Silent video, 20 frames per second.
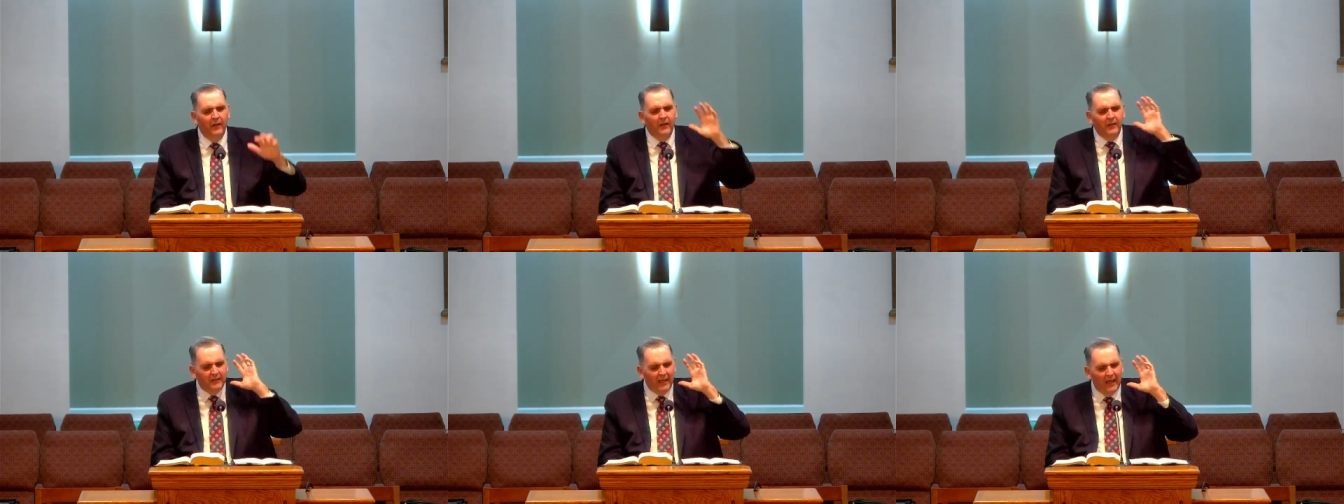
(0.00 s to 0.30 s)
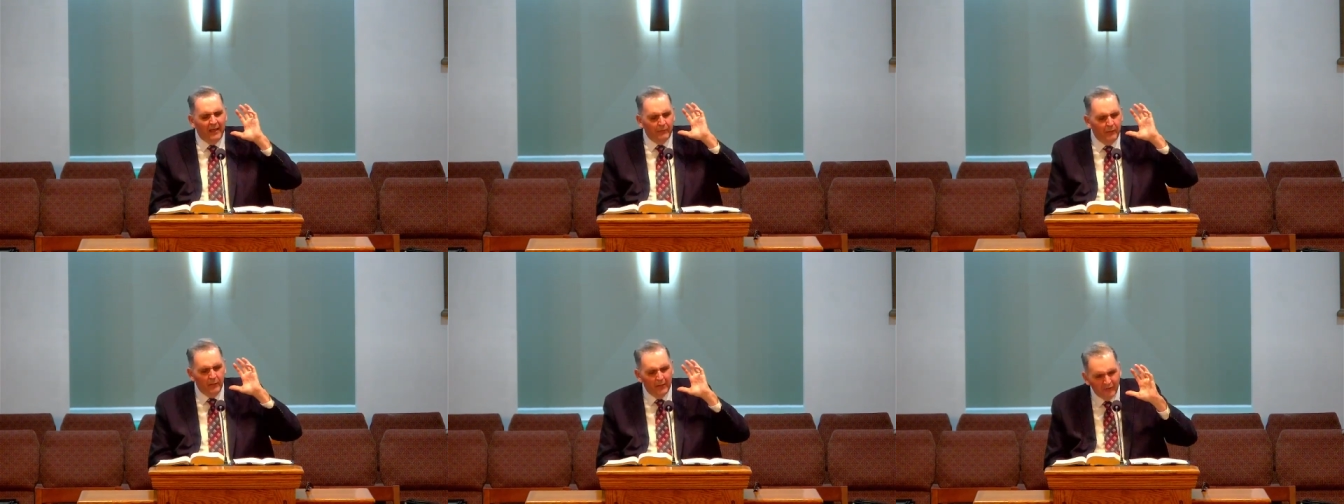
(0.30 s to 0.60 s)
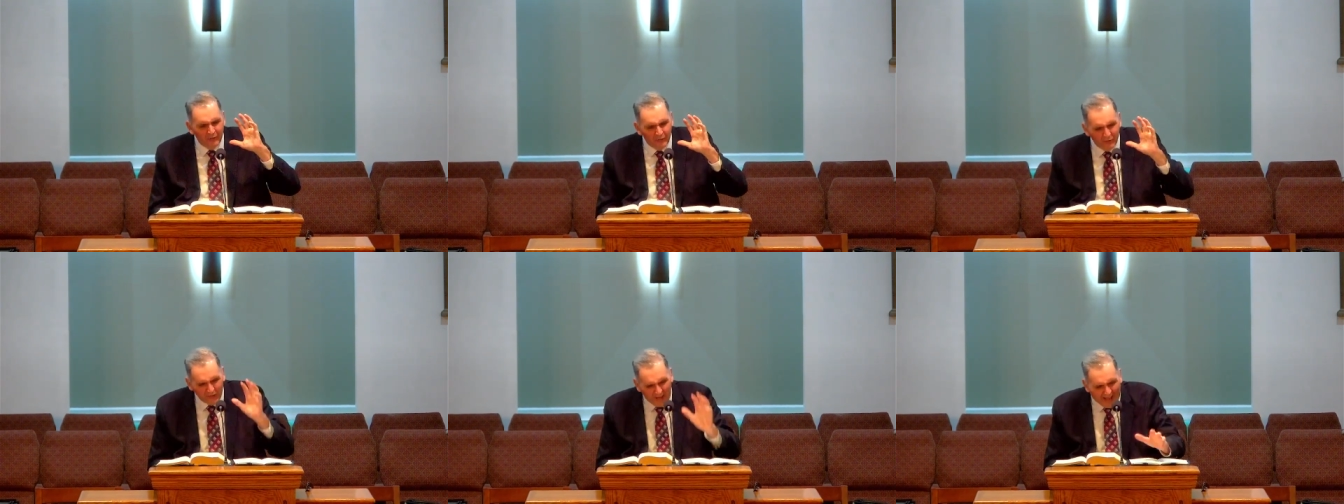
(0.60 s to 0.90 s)
gave you
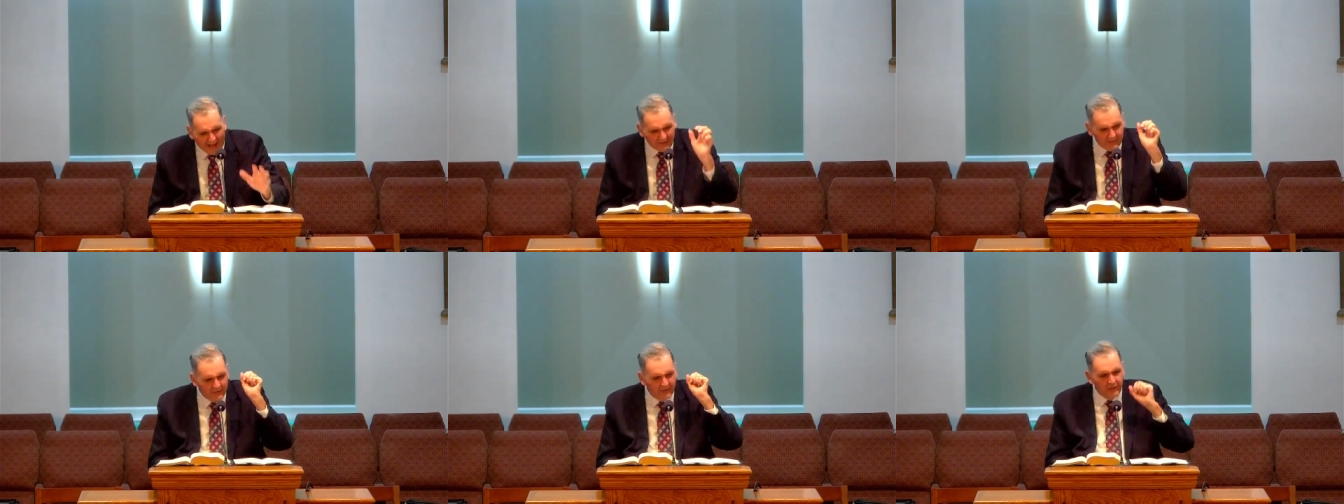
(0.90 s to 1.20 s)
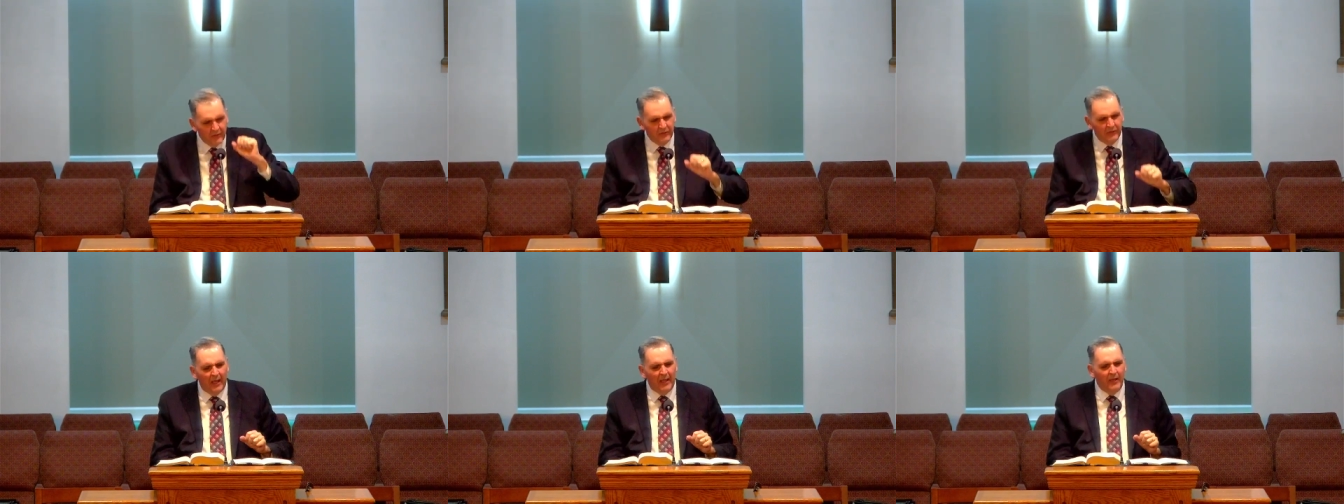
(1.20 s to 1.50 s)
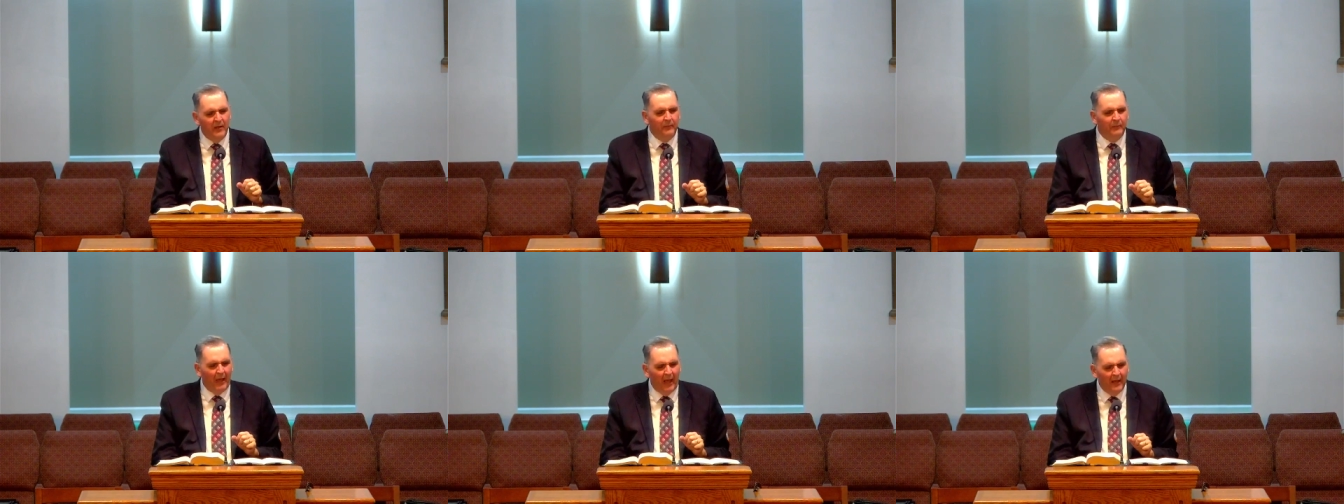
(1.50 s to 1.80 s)
exactly the
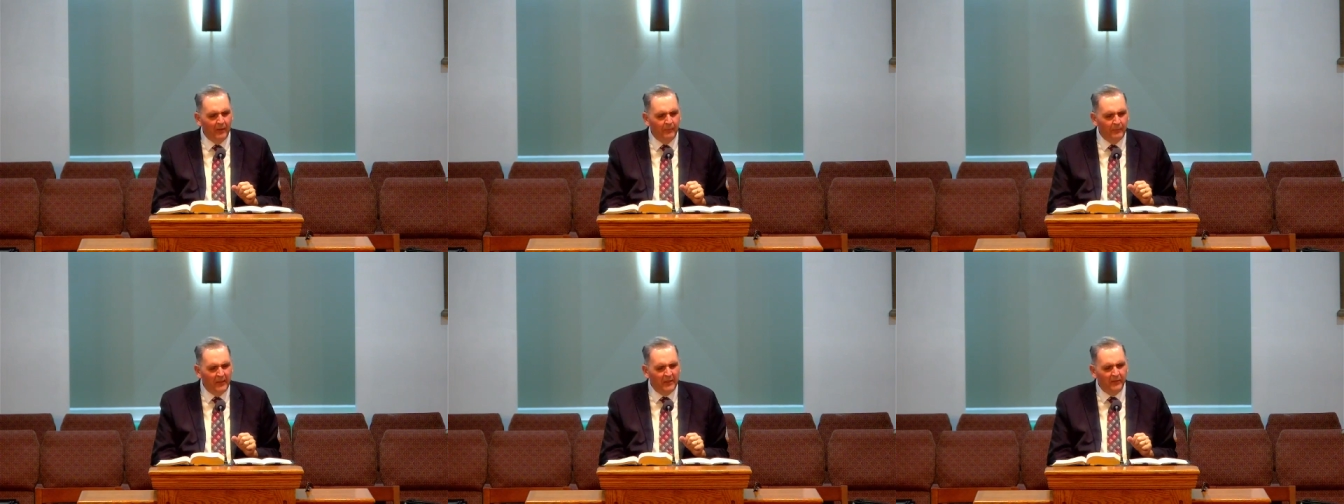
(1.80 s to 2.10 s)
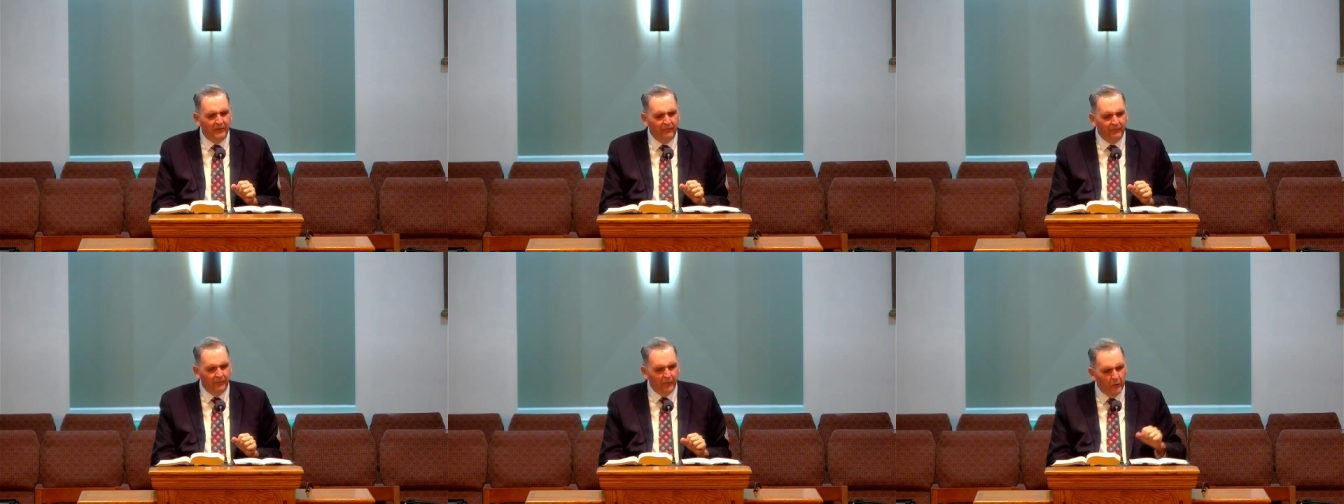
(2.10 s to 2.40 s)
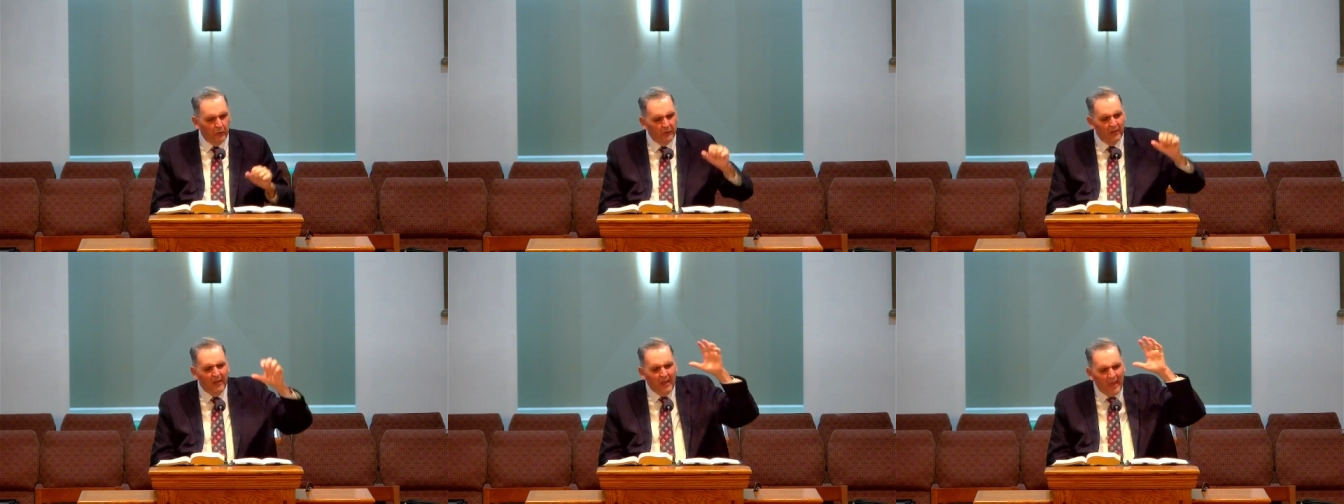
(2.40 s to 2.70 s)
same kind of piece of fruit,